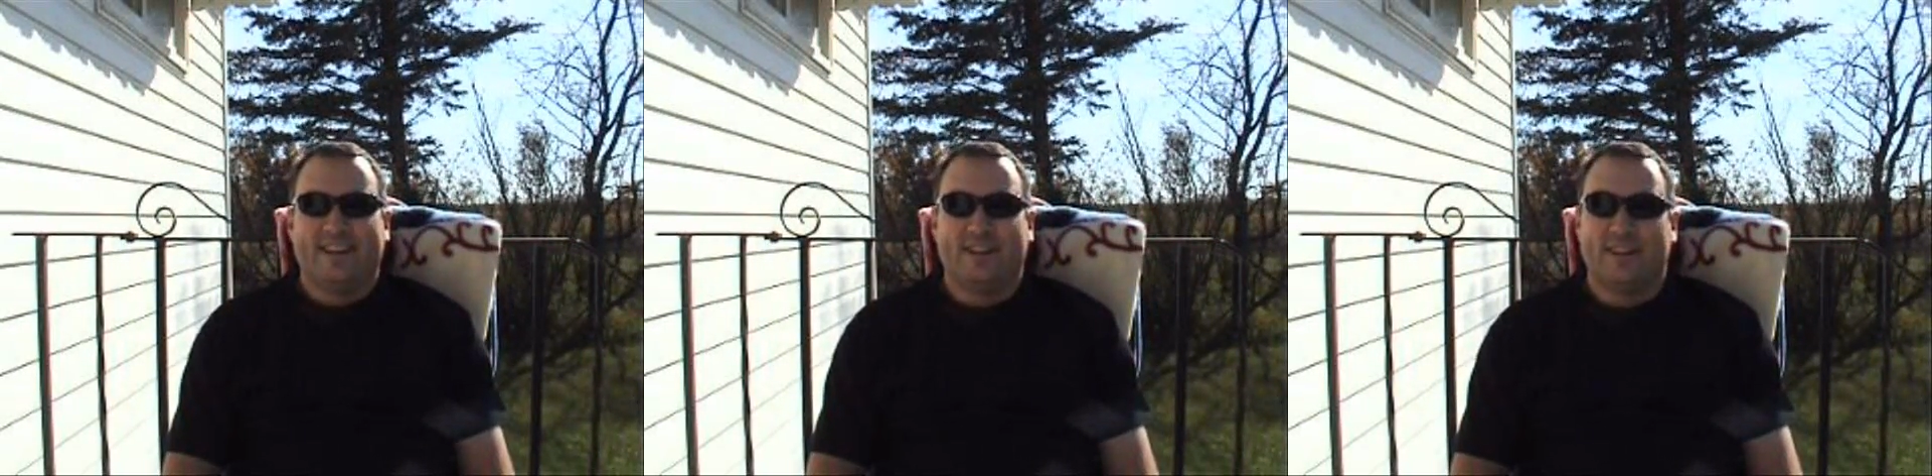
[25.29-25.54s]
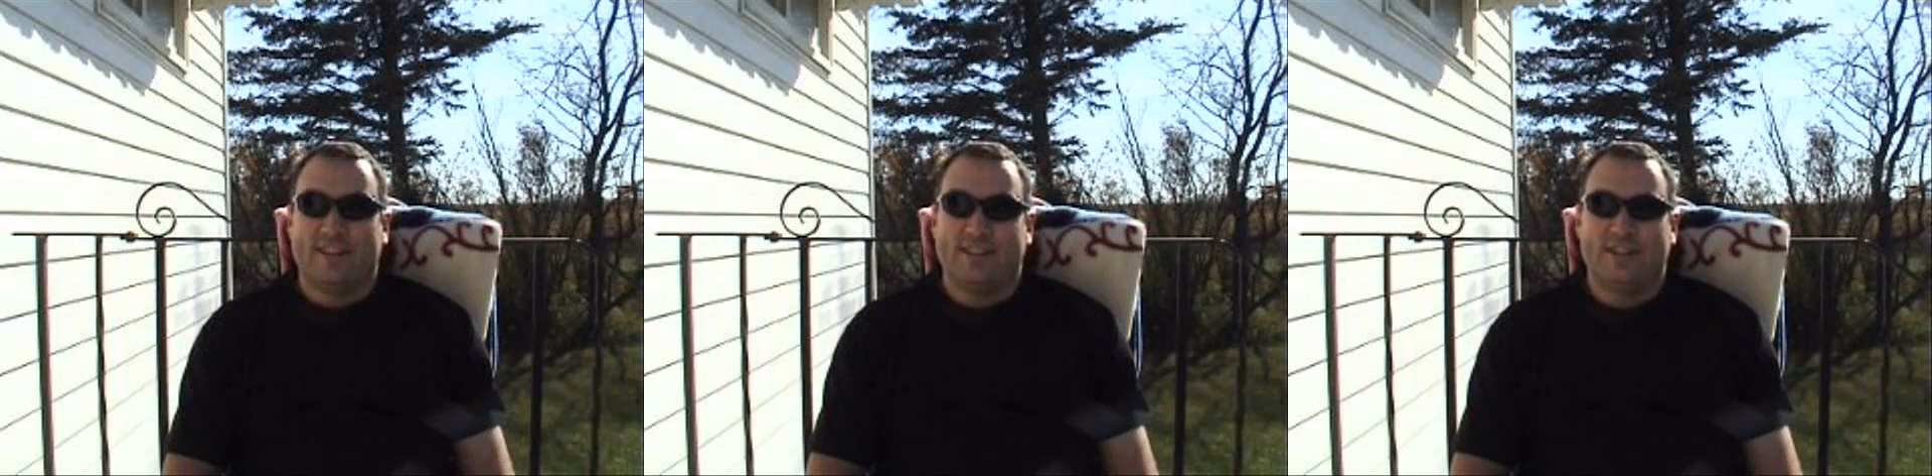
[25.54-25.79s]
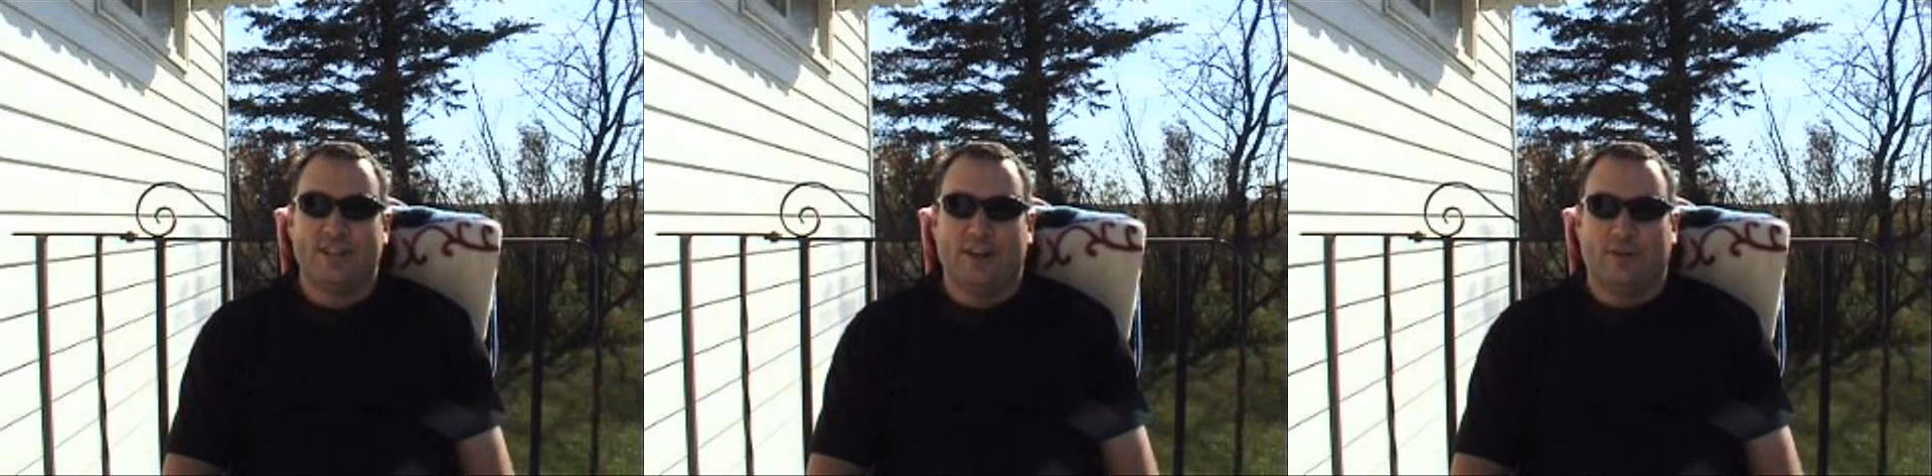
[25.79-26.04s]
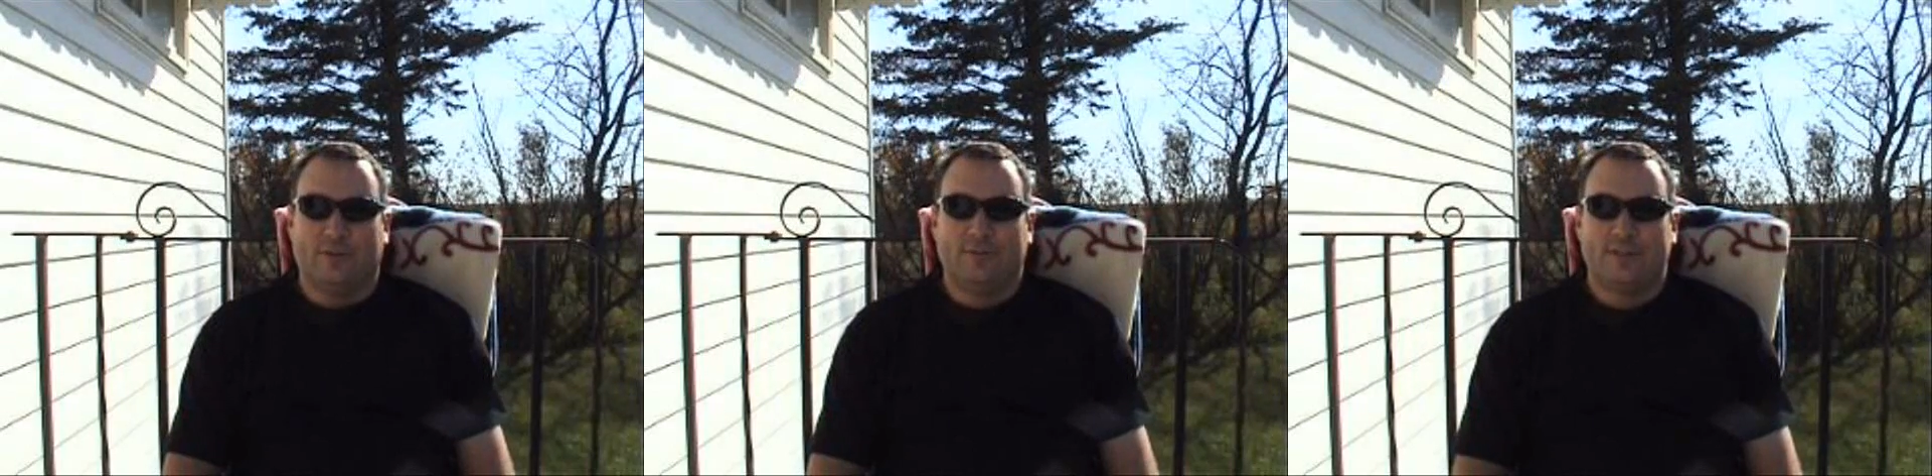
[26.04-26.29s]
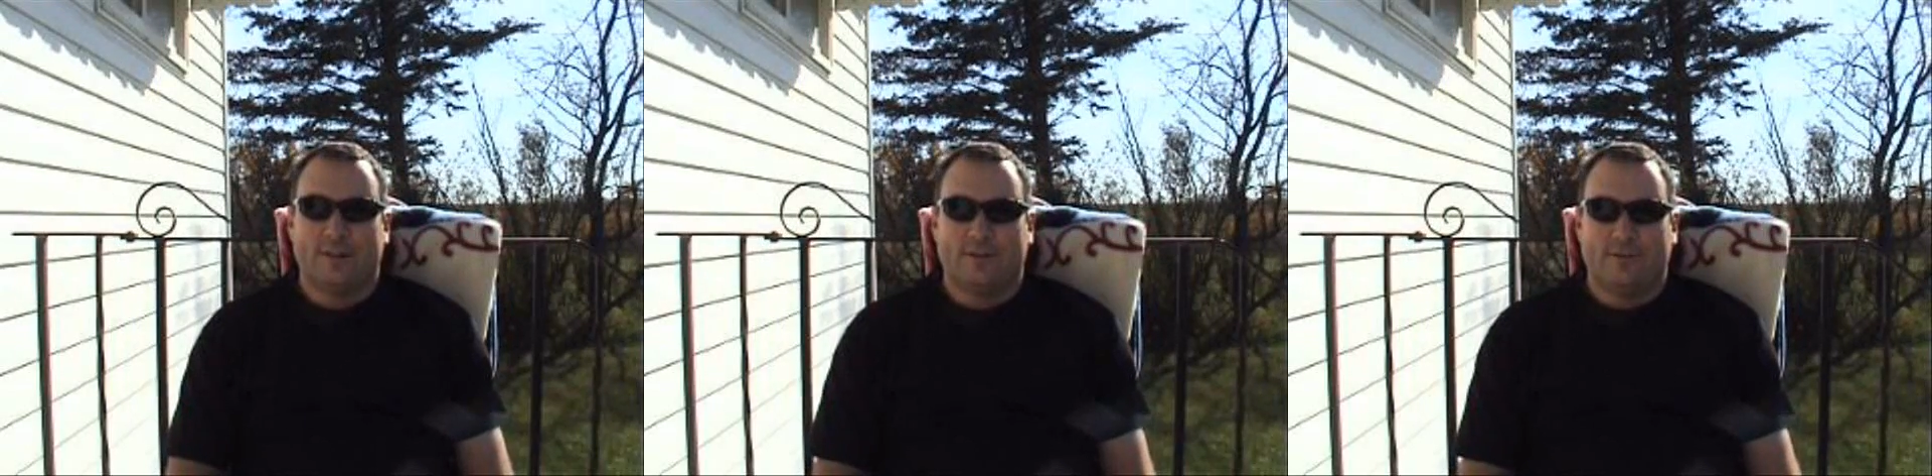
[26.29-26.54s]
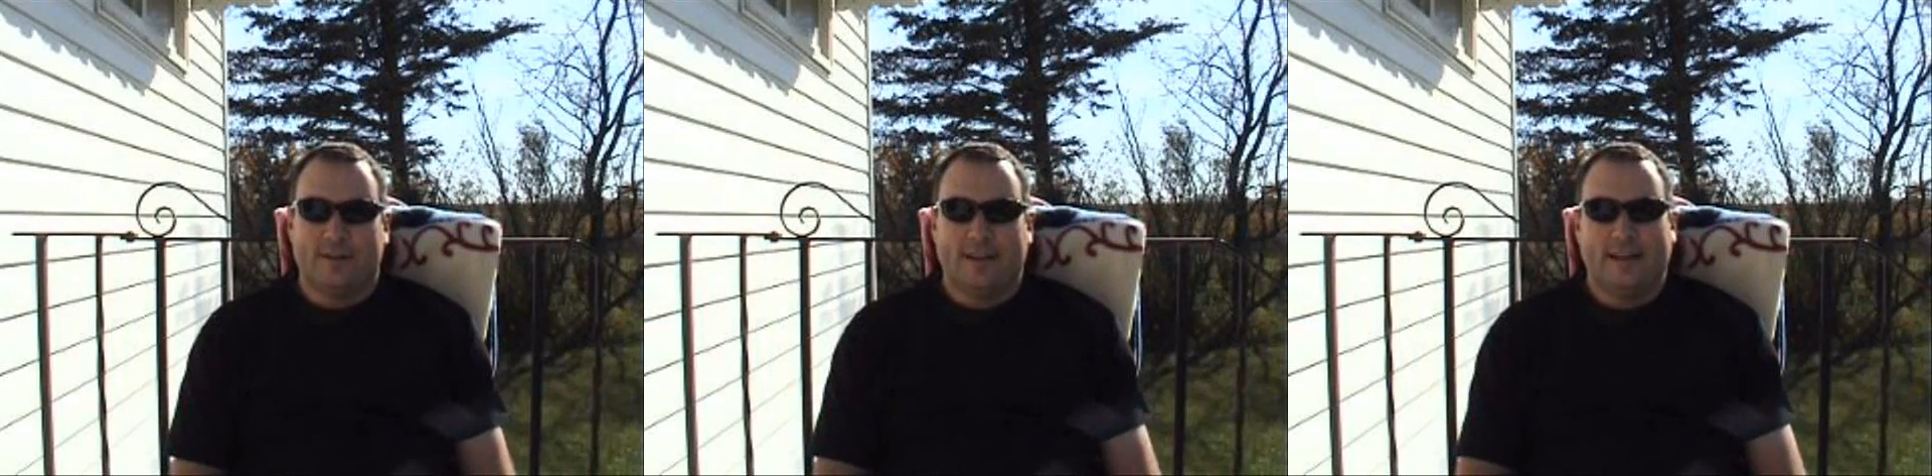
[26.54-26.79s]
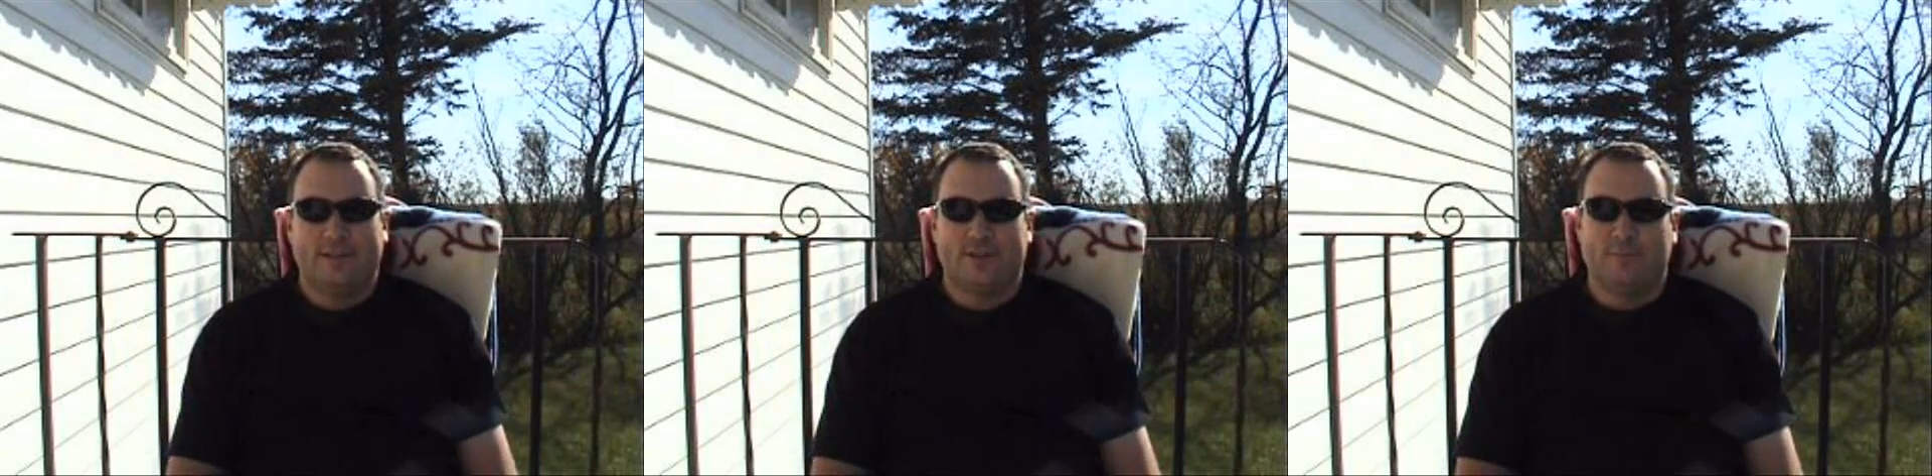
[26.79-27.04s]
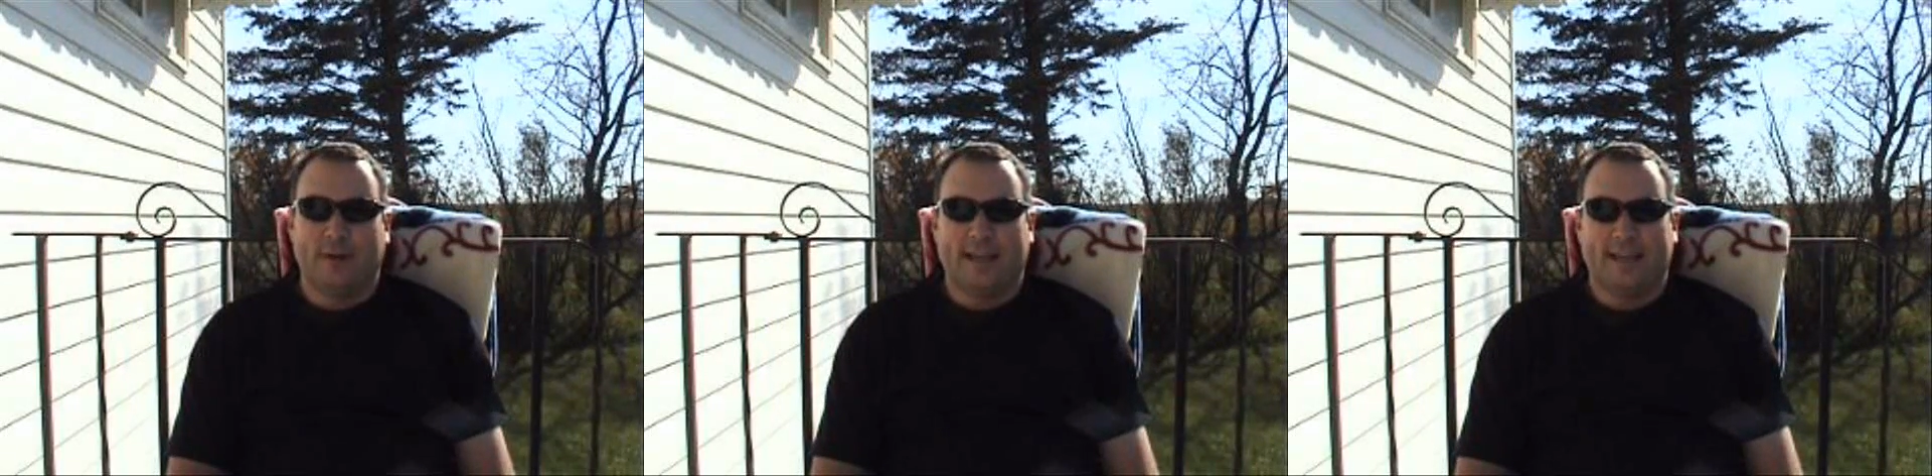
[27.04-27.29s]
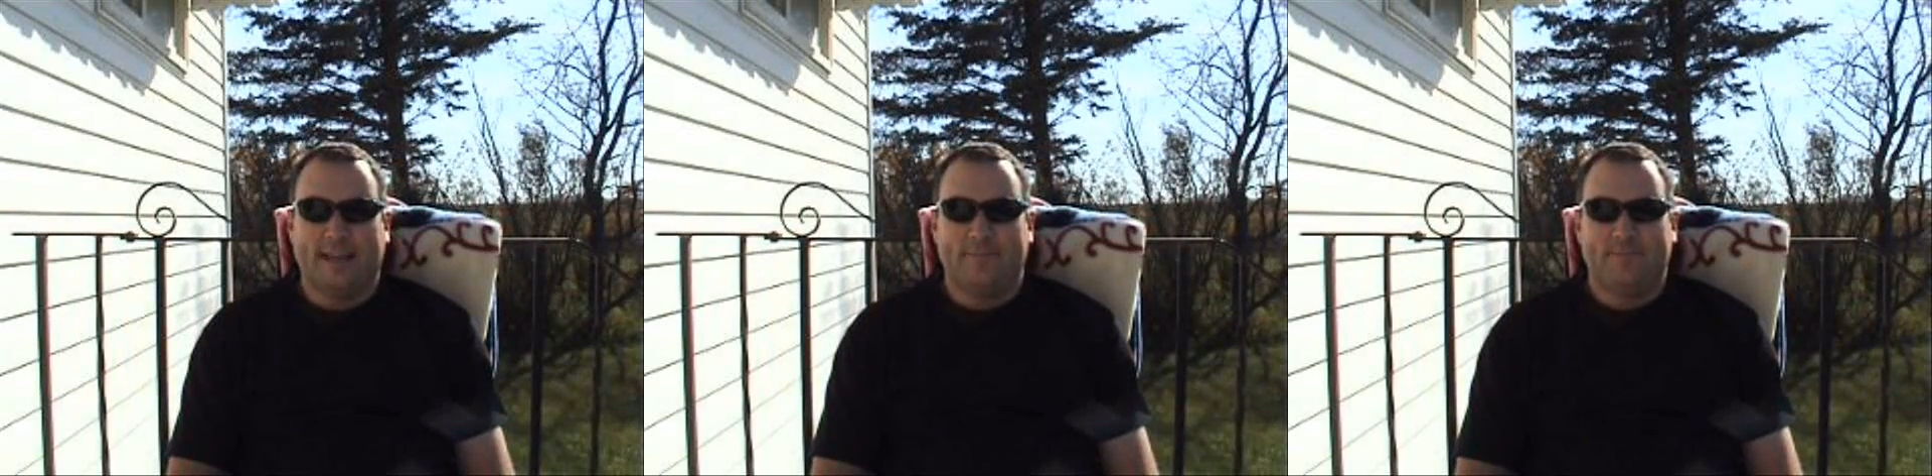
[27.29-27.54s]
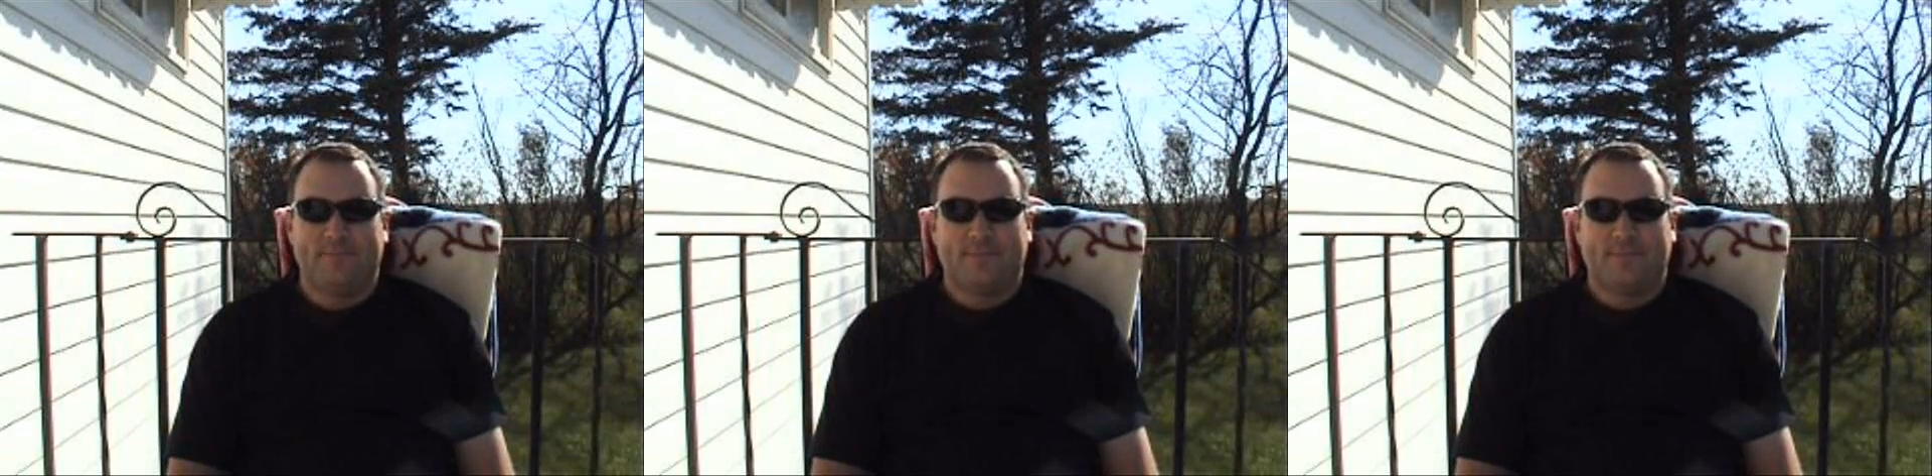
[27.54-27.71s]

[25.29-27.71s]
Got nothing to sit on, so hence the blanket.